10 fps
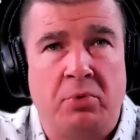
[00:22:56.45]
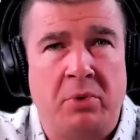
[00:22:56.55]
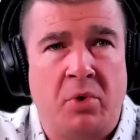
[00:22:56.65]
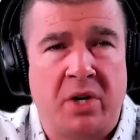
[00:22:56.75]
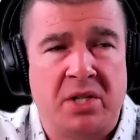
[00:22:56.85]
We
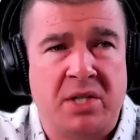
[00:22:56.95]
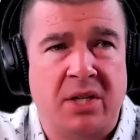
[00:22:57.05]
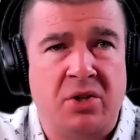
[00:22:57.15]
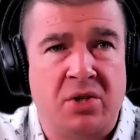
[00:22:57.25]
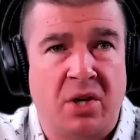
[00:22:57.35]
will
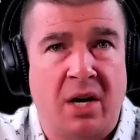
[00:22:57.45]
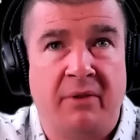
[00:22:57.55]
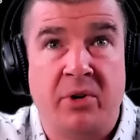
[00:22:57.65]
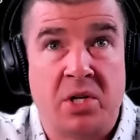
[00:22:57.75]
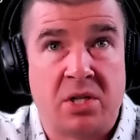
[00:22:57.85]
continue to
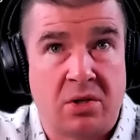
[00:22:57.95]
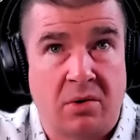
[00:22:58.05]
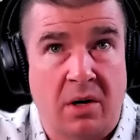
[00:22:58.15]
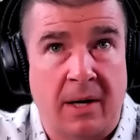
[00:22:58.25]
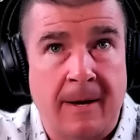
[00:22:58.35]
cover this
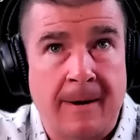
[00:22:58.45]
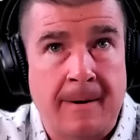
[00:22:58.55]
story.